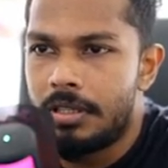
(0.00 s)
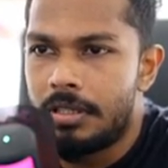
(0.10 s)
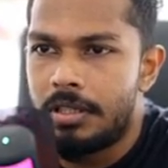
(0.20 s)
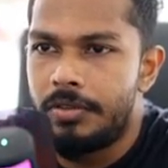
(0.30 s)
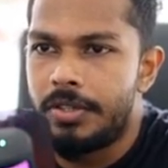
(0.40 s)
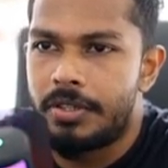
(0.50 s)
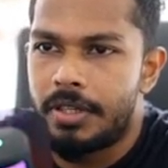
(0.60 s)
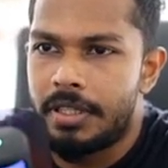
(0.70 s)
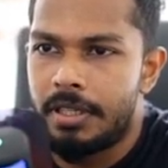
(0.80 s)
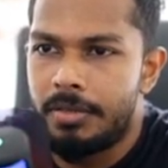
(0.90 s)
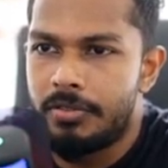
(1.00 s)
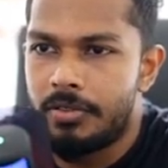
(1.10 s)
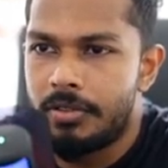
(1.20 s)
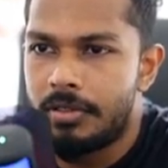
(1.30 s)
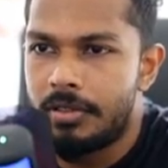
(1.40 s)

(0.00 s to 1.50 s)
Did we try that before?